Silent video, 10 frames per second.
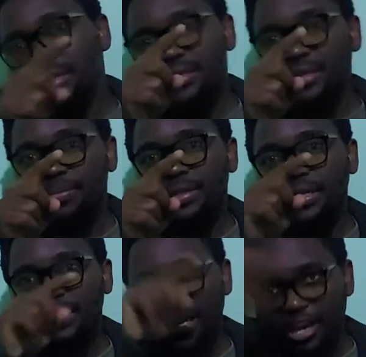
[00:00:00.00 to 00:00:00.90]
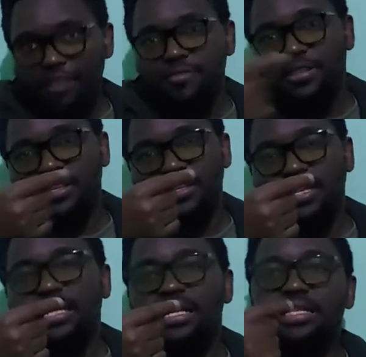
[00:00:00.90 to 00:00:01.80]
something curvy
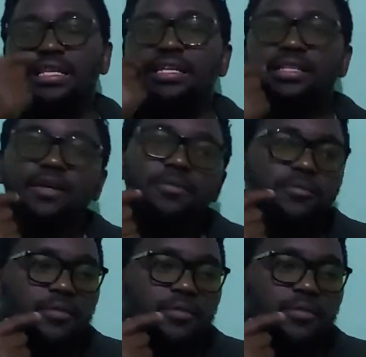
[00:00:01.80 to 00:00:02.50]
little thing there.